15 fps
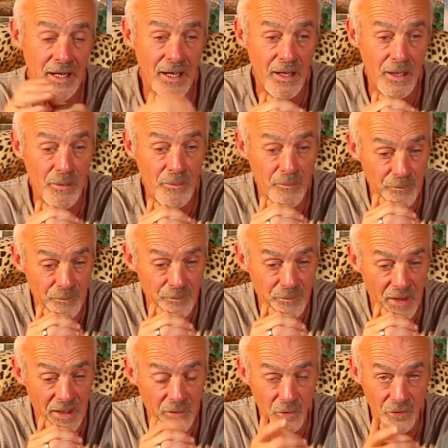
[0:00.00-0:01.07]

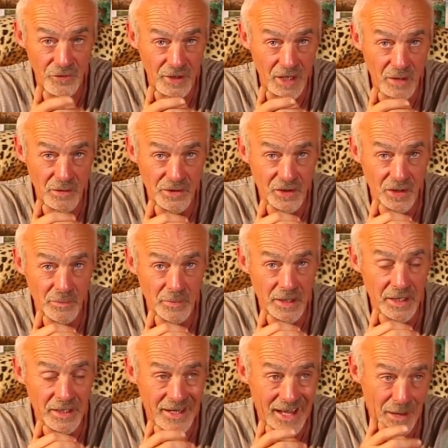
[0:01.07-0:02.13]
And it wasn't the only time
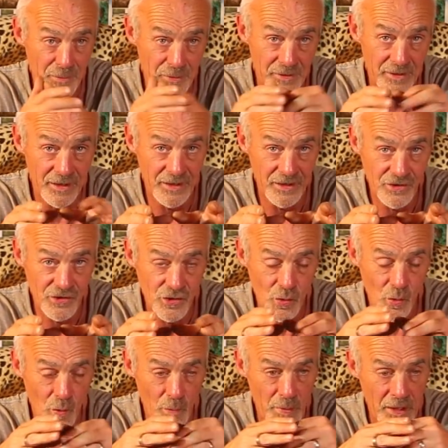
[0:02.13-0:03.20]
it had happened in this
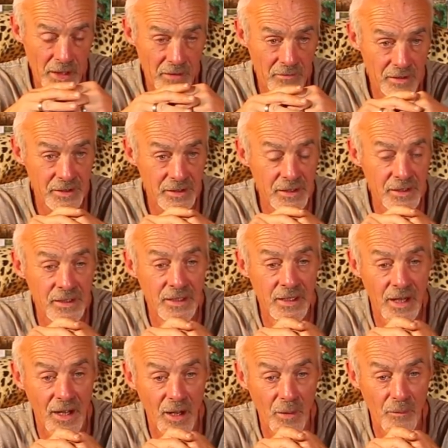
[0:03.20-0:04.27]
short period.
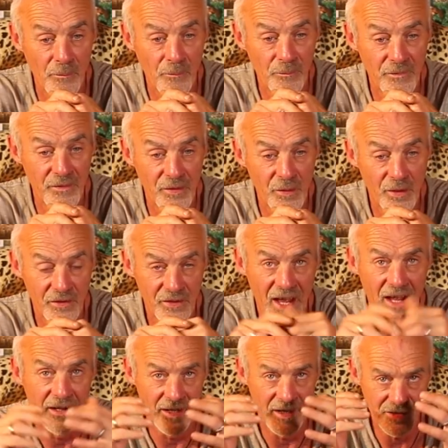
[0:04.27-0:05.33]
So I
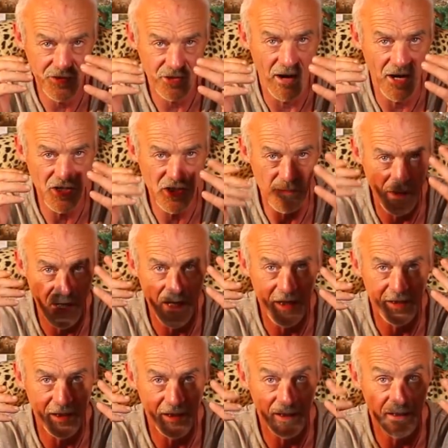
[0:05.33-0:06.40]
sat there scratching my
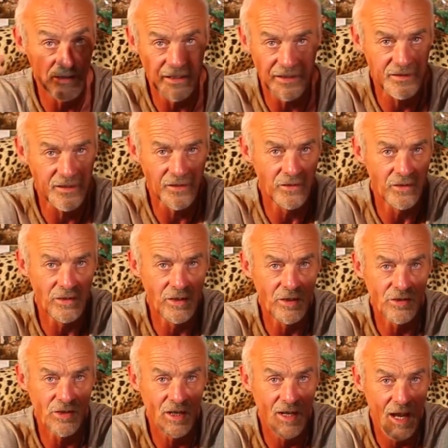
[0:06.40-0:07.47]
head thinking, this doesn't
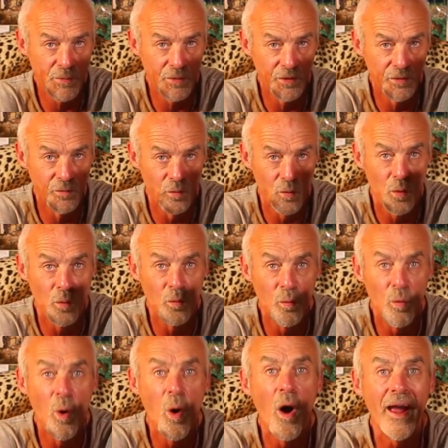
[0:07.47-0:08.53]
usually happen.
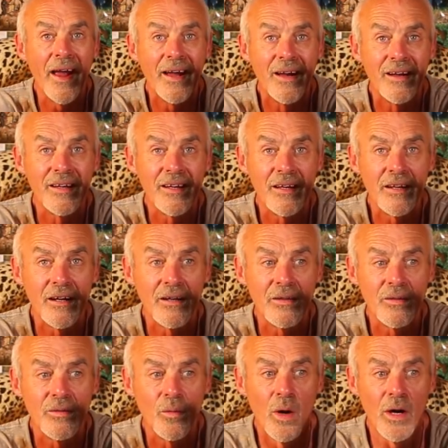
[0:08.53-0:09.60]
Why? You know,
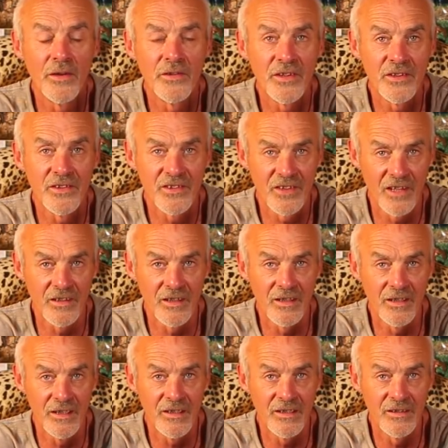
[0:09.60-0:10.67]
why has this
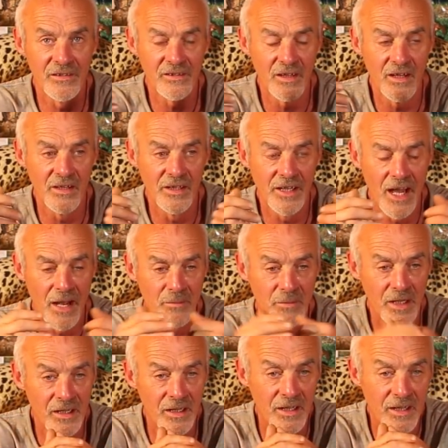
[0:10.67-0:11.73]
suddenly started
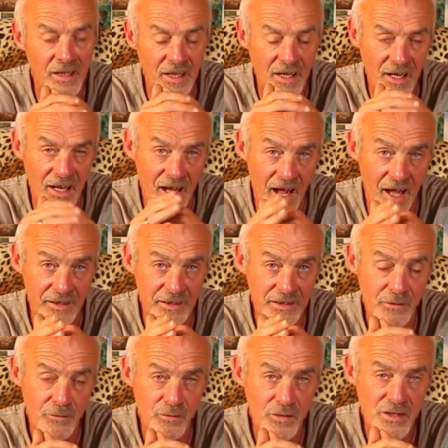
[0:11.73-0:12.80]
happening? And the
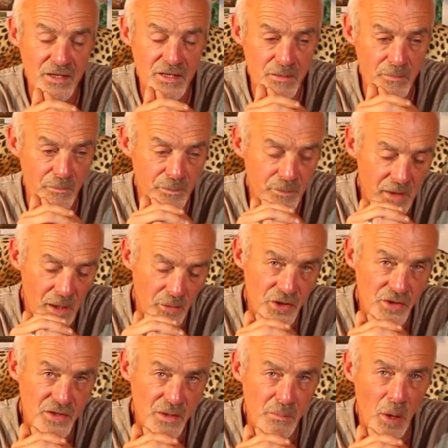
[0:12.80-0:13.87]
difference, I was
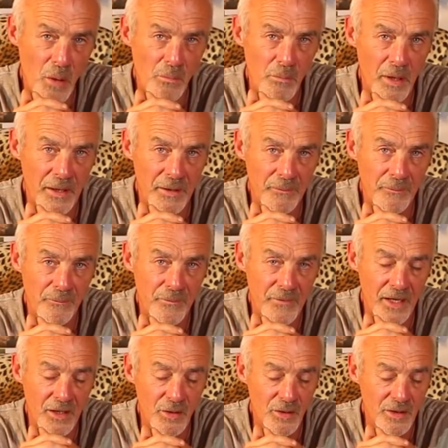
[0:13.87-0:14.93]
using a bottom bait.
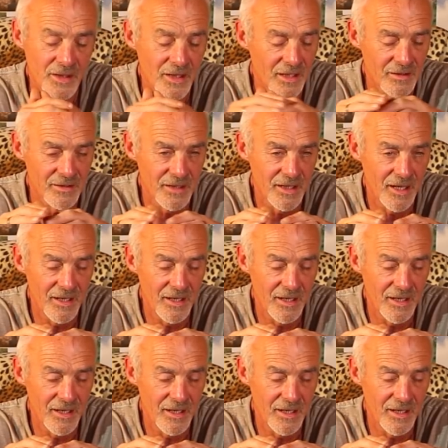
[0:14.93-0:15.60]
Now, you know,